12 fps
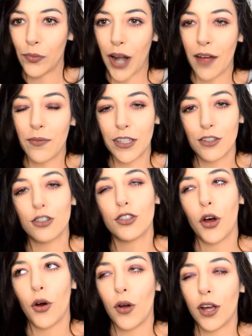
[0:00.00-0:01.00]
I've been
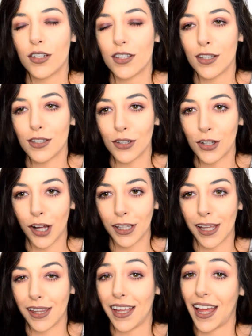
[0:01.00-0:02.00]
so into this look
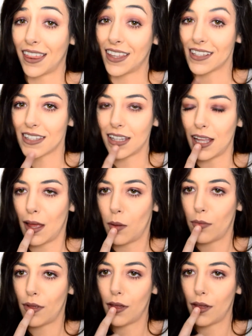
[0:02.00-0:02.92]
lately and this lip.